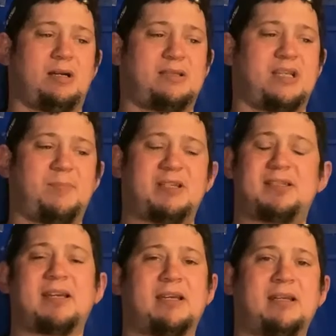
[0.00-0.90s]
a cinnamon
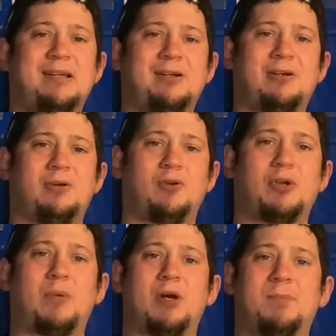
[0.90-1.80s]
stick in here, or
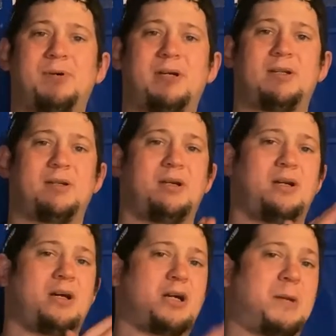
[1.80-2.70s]
do I want to put
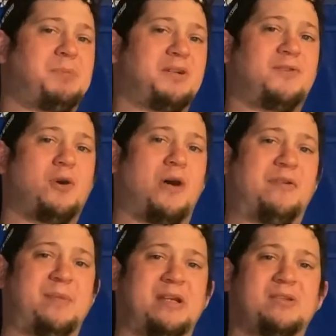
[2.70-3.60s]
a couple of
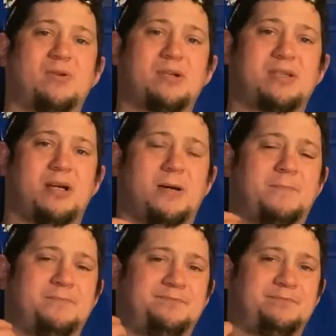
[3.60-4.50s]
coffee beans or
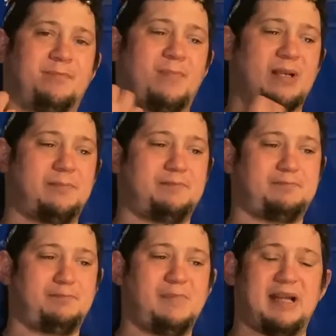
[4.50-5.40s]
some
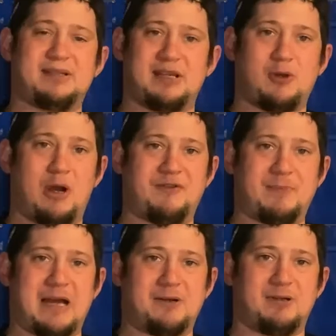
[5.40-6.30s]
instant coffee
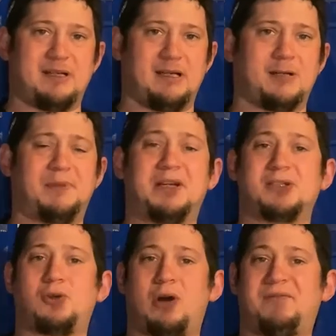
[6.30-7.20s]
powder in here?
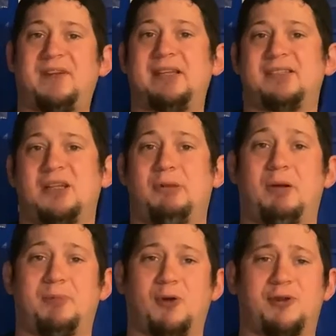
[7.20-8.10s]
Because coffee and cinnamon
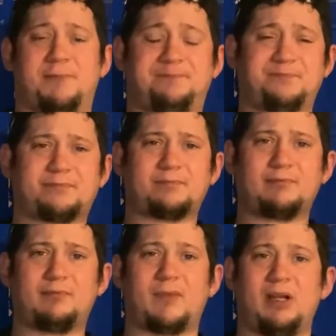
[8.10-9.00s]
are both
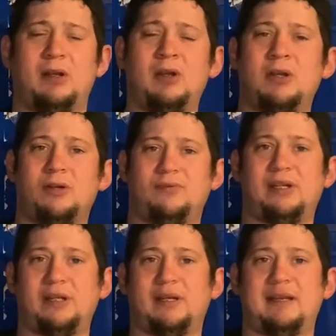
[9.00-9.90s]

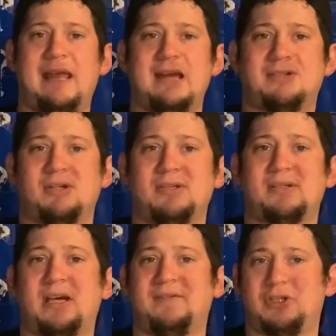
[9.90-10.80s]
really good enhancers
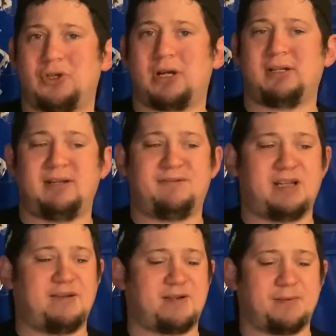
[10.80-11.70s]
of a chocolatey
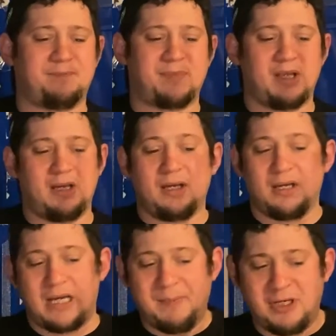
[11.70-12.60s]
flavor.
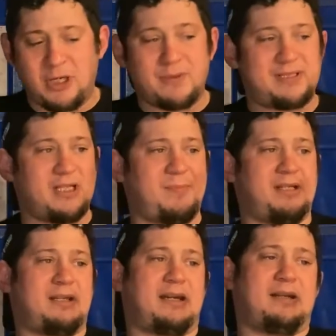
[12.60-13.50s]
I'm going to go with cinnamon
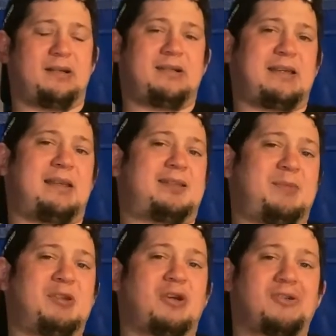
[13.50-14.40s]
today, because I think
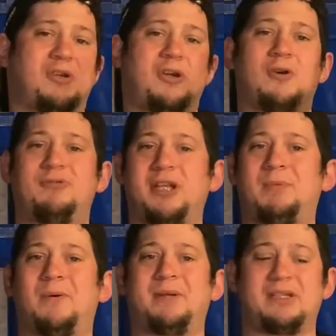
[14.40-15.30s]
cinnamon's also going to go really
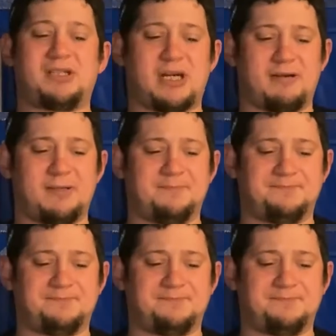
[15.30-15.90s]
well with the cherry.